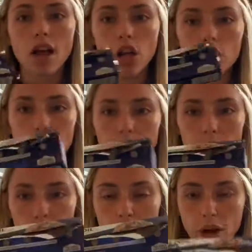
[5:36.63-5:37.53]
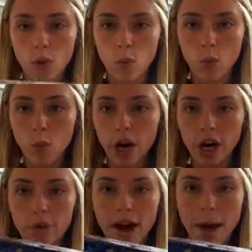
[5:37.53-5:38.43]
aluminum foil. We're
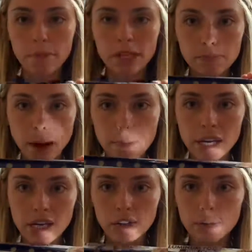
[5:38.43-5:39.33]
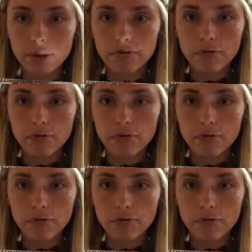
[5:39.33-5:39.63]
gonna wrap this puppy in aluminum